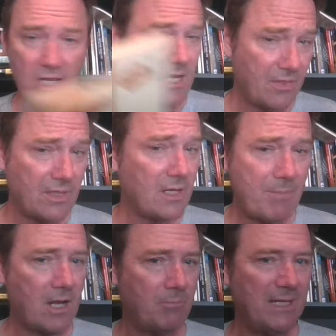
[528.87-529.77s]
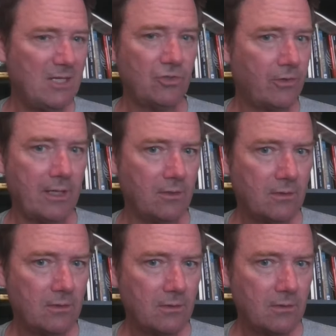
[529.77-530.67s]
Nothing about it being
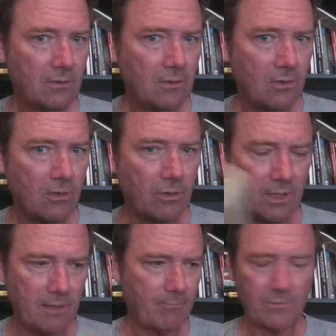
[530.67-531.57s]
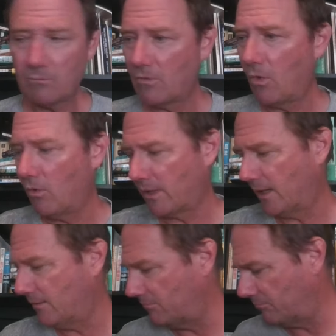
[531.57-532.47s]
straight. Okay.
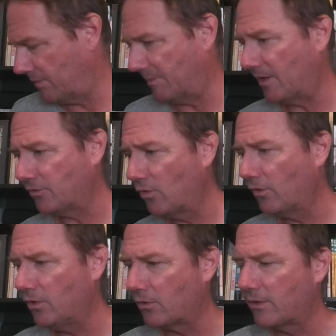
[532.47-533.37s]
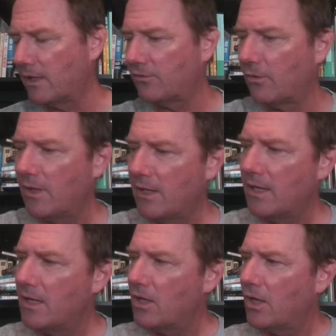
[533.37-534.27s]
Okay, and maybe that's an overlook. Okay, so
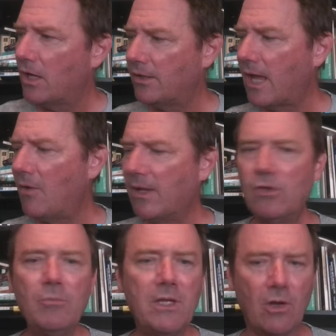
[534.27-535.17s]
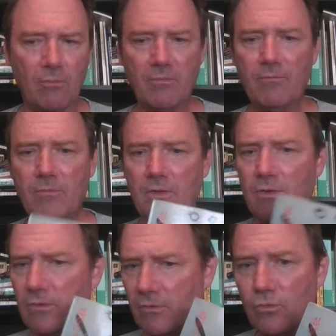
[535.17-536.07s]
Nao Ayumio,
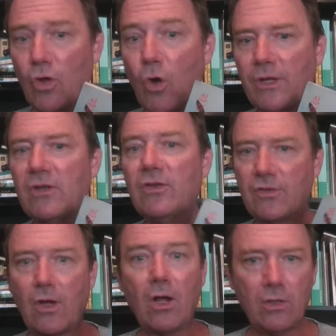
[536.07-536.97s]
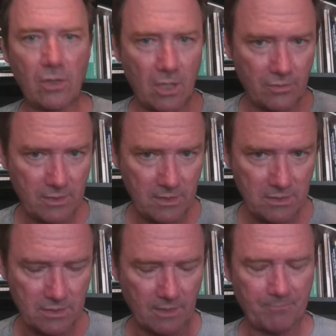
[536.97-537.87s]
noted scholar on the
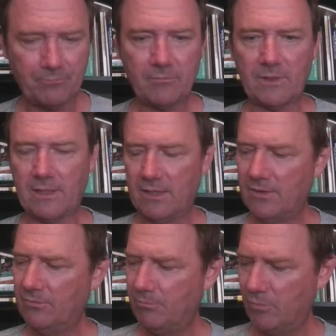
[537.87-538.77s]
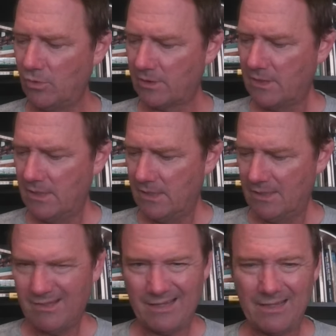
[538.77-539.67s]
ninja. Okay, this book,
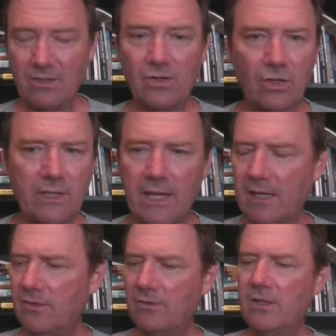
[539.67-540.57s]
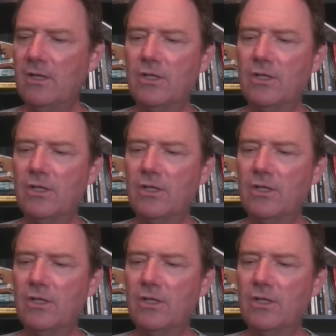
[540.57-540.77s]
I think is early 80s.